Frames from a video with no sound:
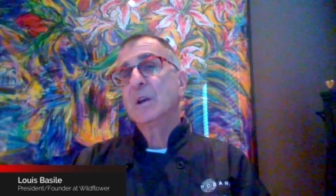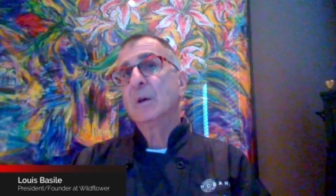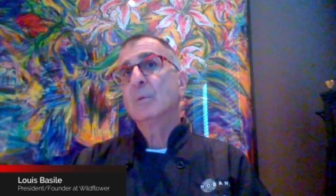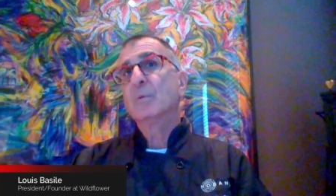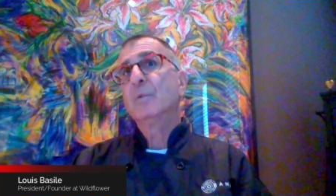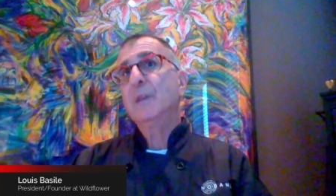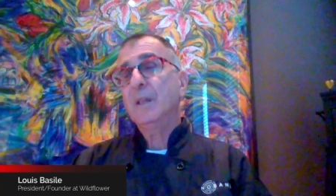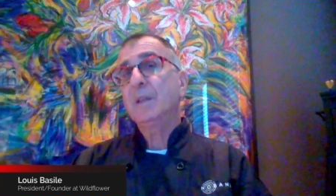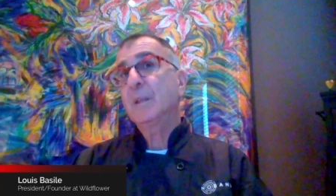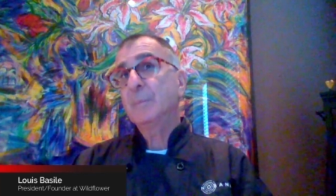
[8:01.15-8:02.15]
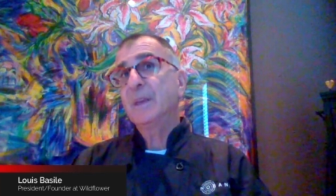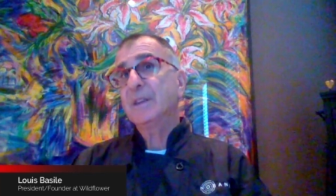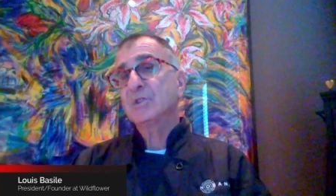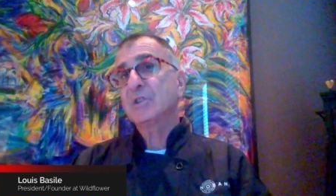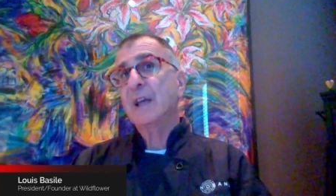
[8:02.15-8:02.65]
So really the
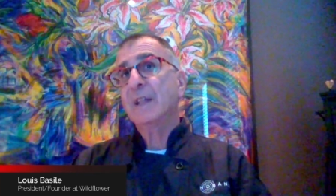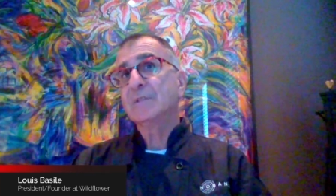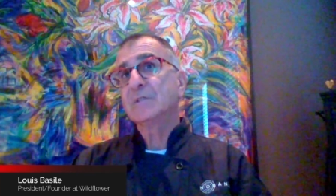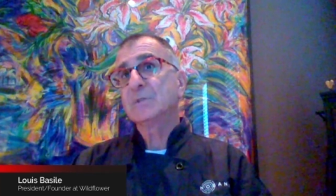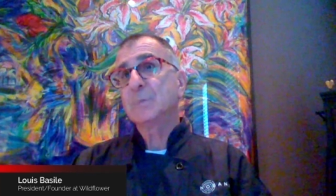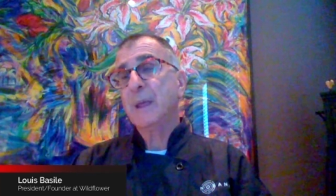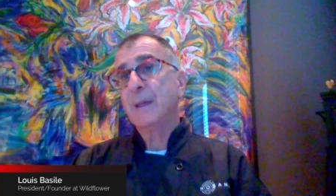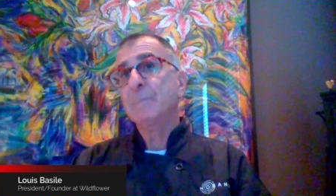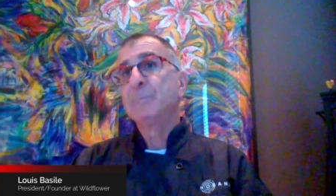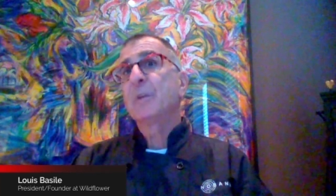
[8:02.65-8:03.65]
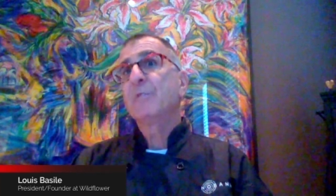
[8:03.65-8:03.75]
biggest challenge has been